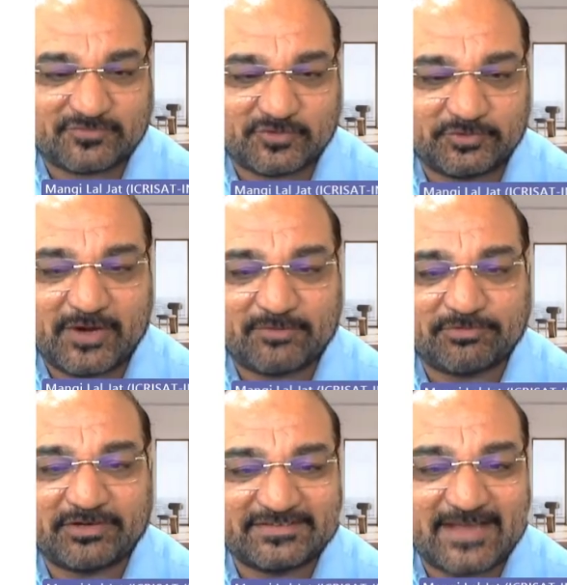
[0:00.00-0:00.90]
So you have
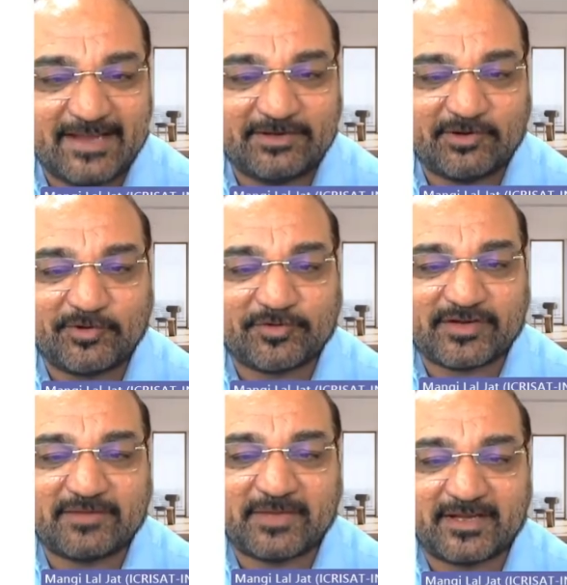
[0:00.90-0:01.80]
to design your
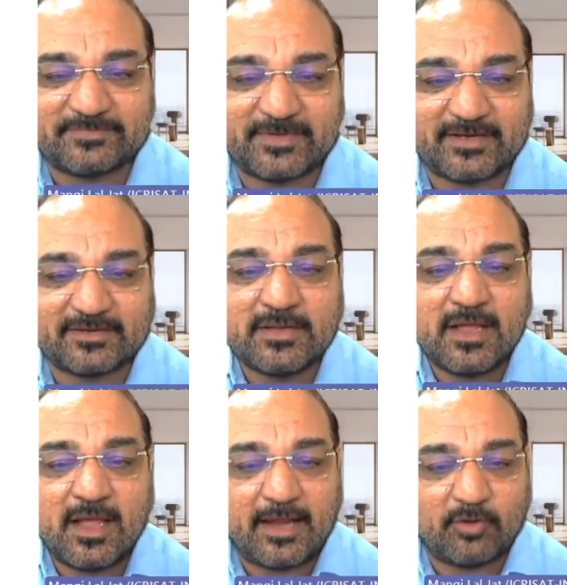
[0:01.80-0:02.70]
nutrient management
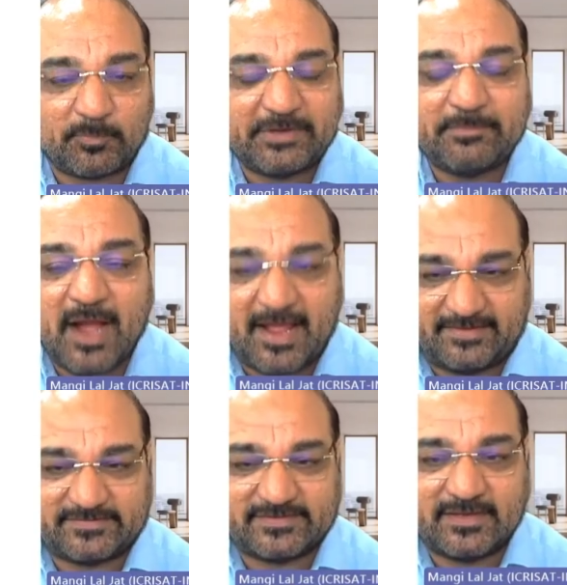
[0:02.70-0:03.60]
and
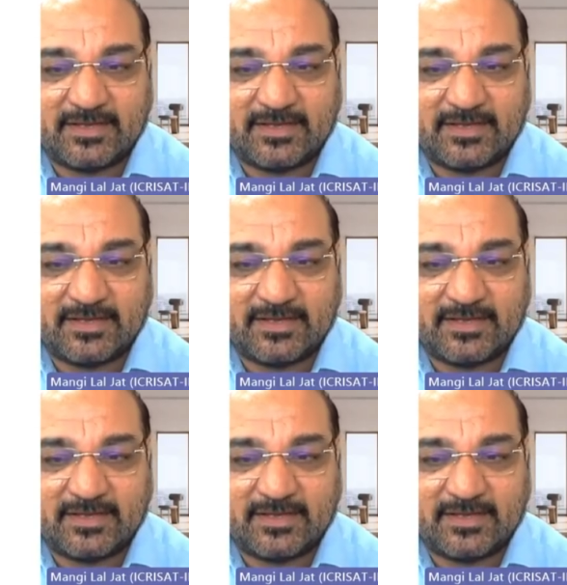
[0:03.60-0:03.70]
optimize